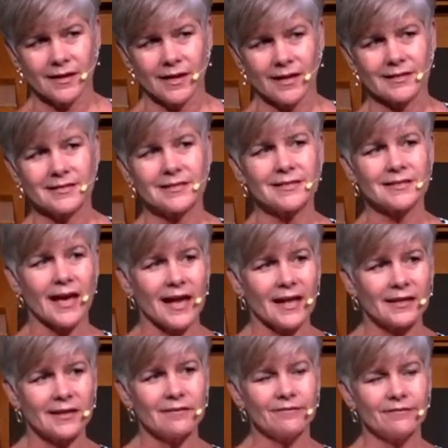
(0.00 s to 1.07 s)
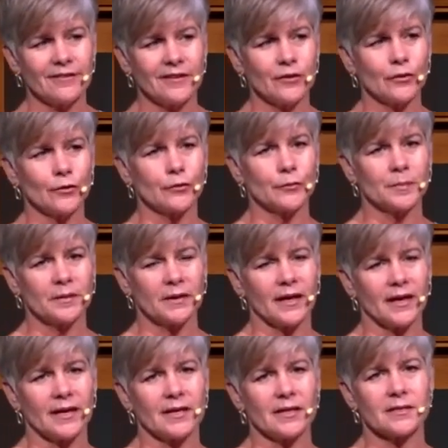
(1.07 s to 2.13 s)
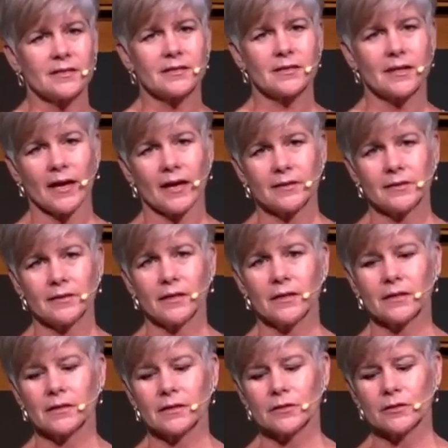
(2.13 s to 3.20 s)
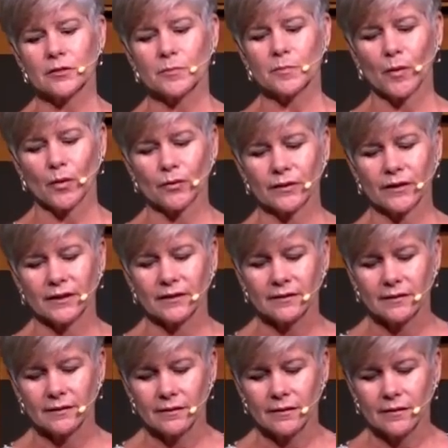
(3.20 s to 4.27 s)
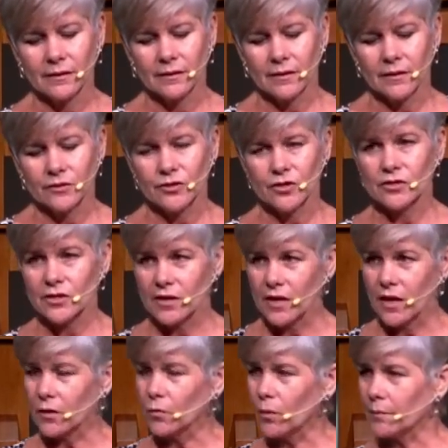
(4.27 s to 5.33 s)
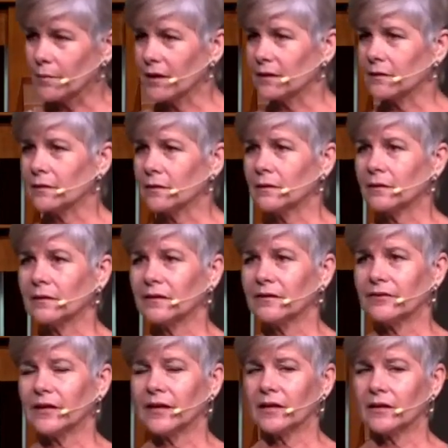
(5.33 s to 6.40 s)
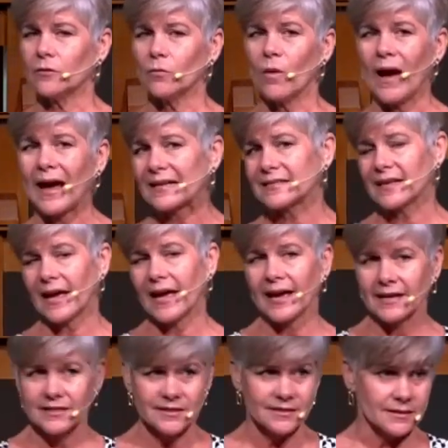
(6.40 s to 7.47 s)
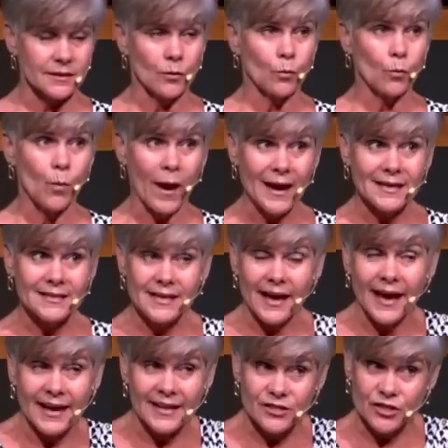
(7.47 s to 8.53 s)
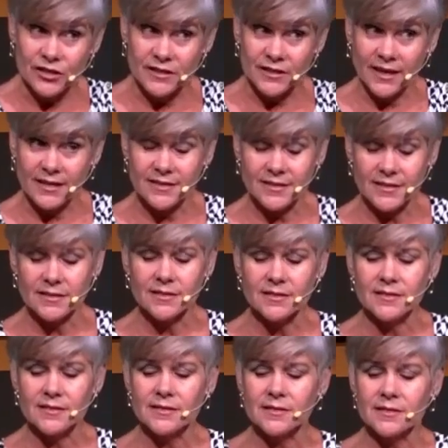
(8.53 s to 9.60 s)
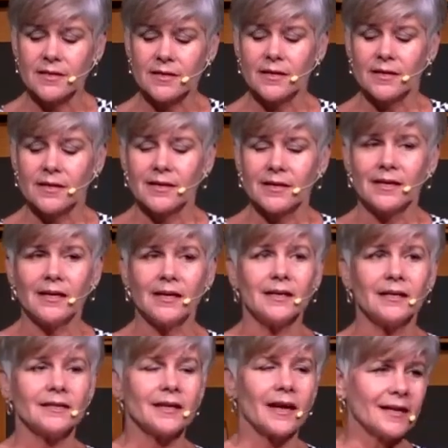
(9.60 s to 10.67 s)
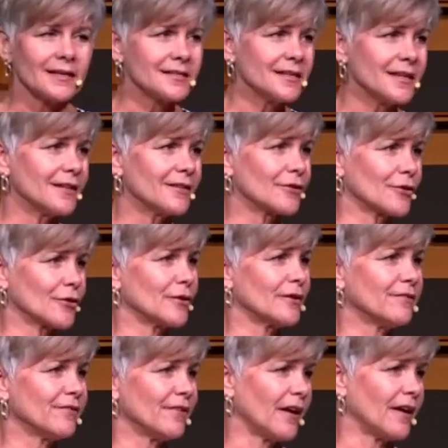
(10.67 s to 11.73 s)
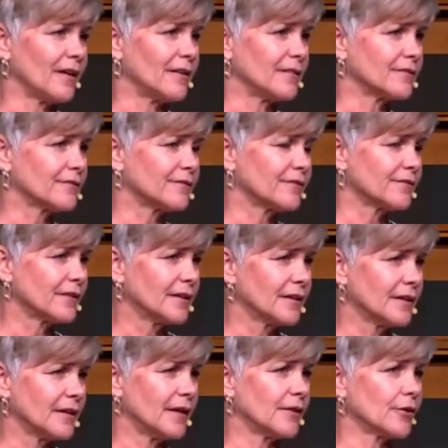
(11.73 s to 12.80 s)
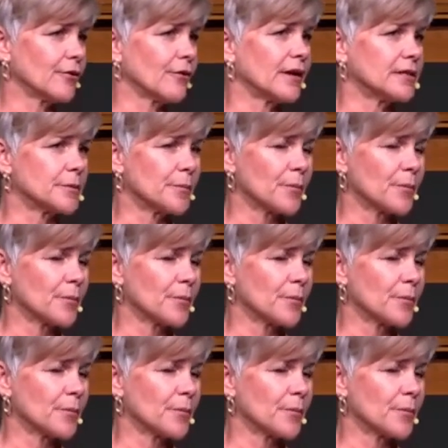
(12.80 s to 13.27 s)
And Sally Field plays Edna Spalding. She's a young woman living in Waxahachie, Texas in 1935 in the Great